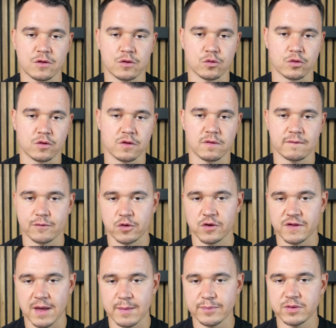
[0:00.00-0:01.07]
stores. For
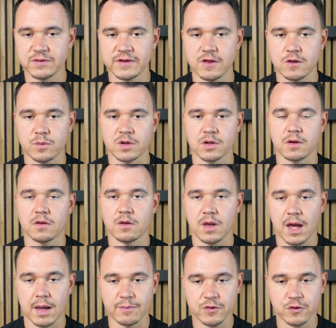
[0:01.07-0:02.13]
example, this one.
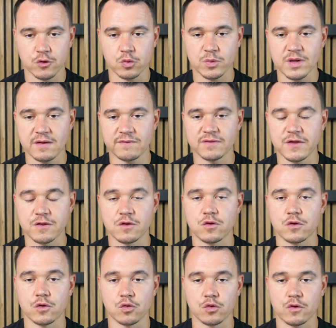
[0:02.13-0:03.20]
I'm sorry if this
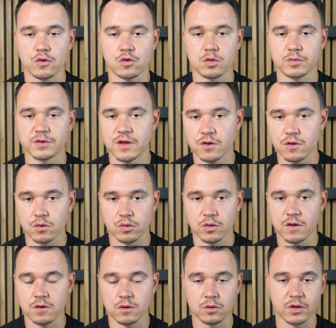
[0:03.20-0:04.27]
is your store. This store
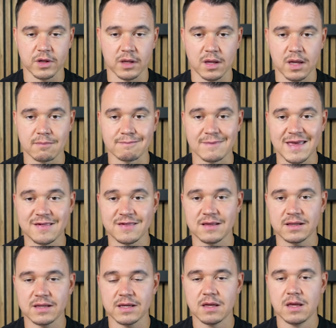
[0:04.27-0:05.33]
is looking
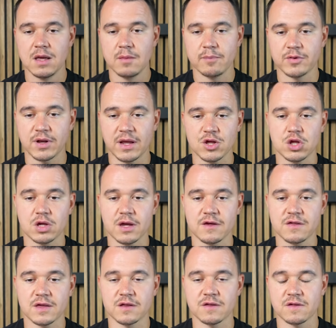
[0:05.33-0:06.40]
amazingly. But as you
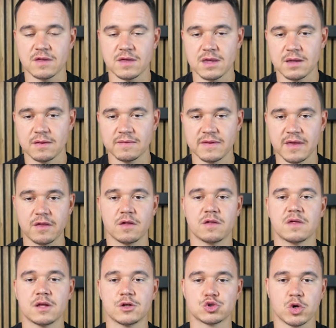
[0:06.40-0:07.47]
guys can see, this is
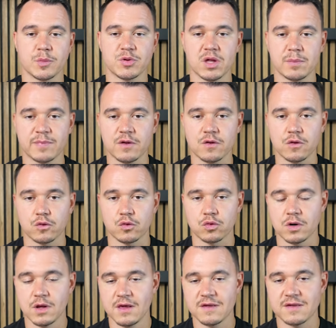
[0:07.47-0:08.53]
a dropshipping
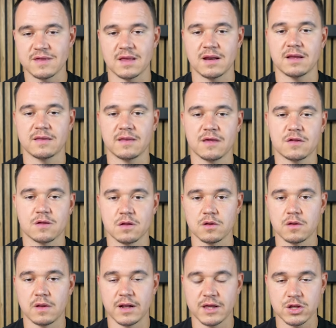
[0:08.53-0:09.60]
store selling this,
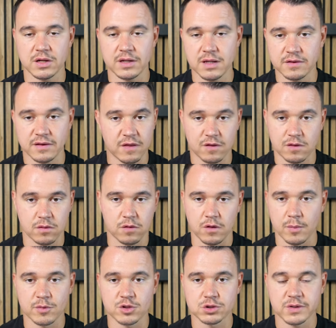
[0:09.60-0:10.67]
literally this
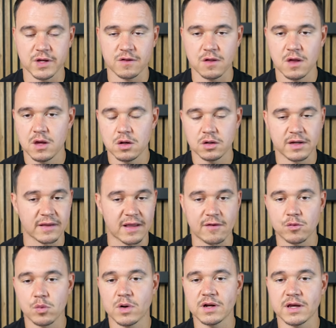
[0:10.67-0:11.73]
summer dress that
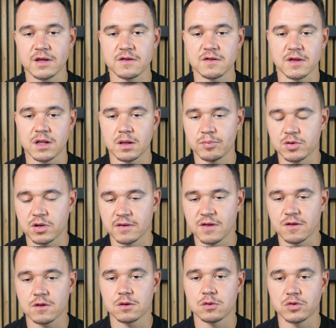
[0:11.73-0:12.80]
everyone can sell, but it
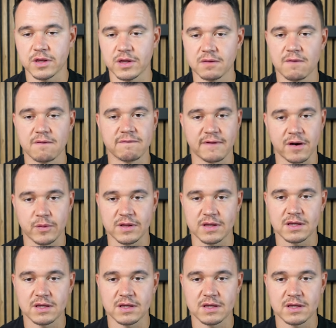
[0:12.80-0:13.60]
is looking very